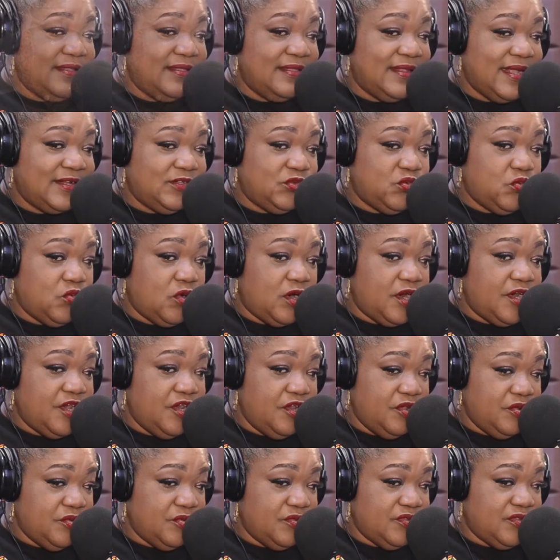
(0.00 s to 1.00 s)
network
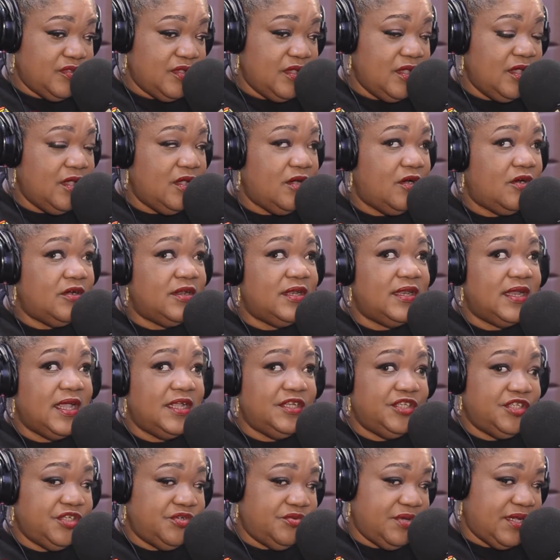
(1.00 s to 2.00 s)
news on
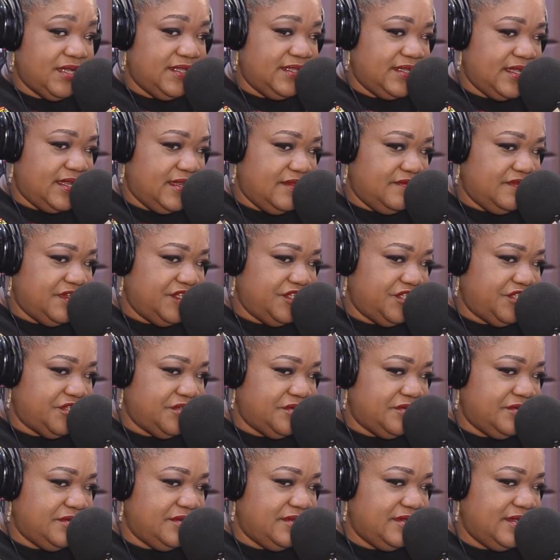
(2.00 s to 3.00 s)
Nigerian
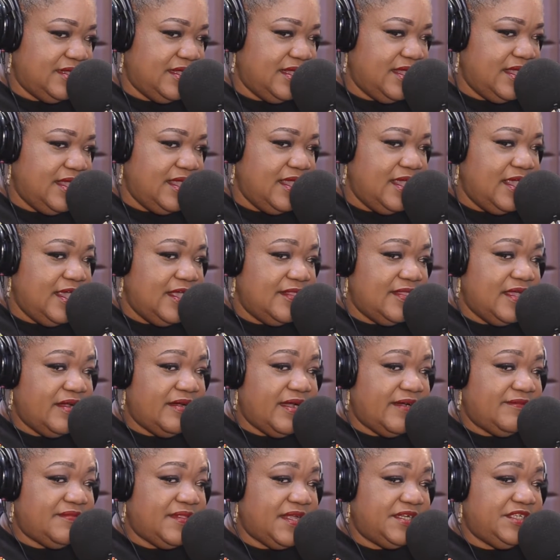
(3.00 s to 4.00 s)
television.
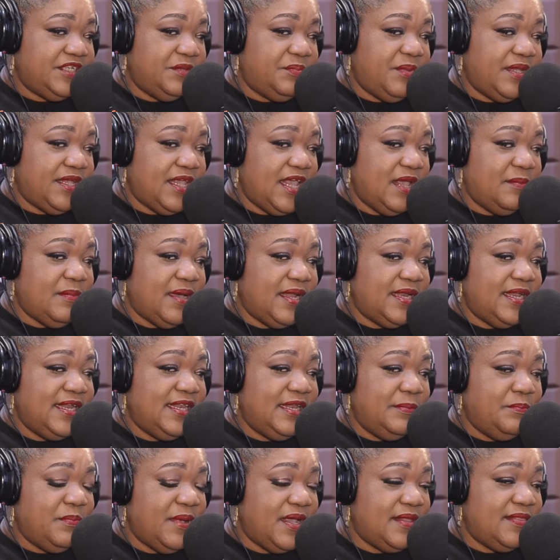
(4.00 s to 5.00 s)
Thereafter, she became an
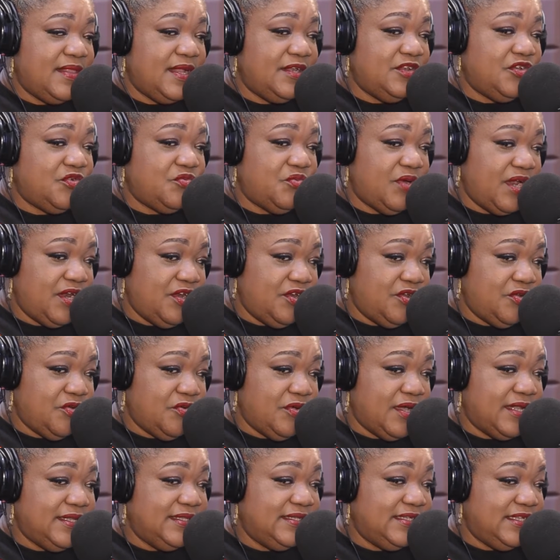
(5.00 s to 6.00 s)
independent
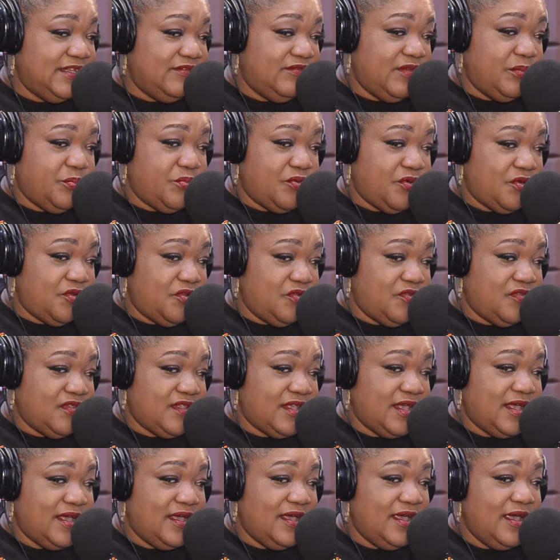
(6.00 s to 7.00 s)
radio and TV
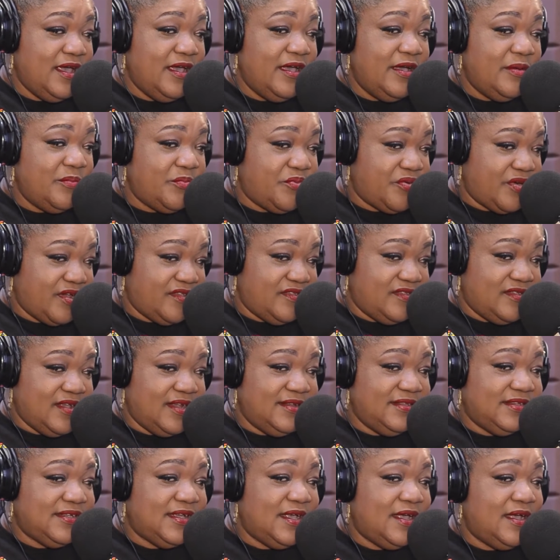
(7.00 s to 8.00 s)
producer,
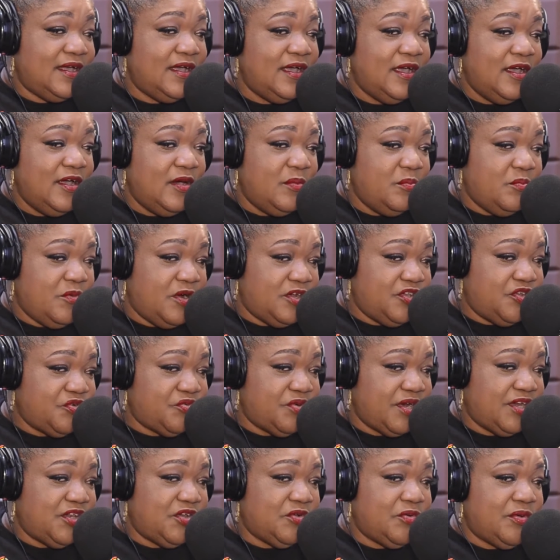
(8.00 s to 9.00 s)
presenter,
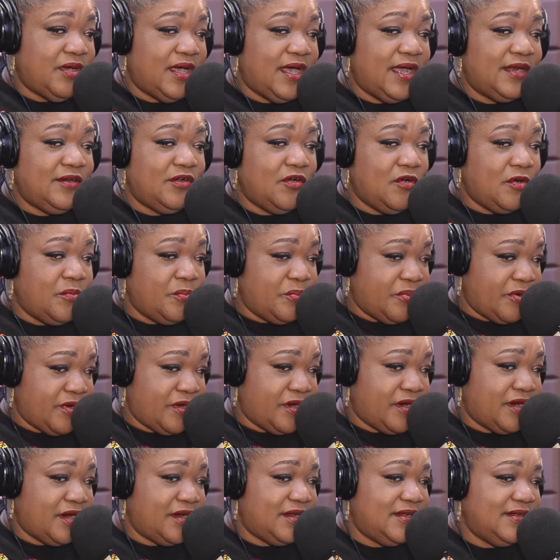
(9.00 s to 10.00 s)
moderator, and
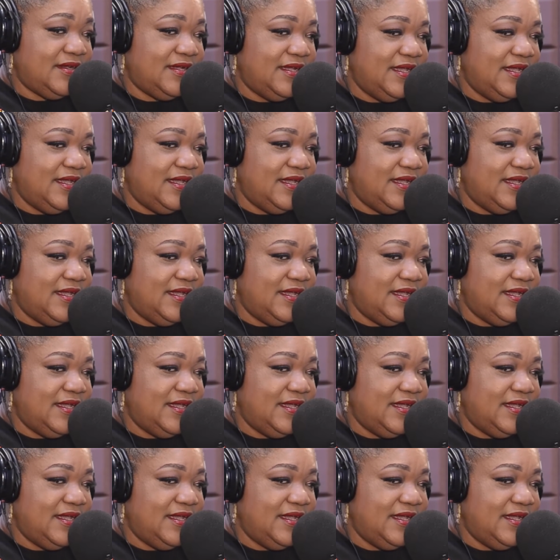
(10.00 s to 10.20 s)
compere.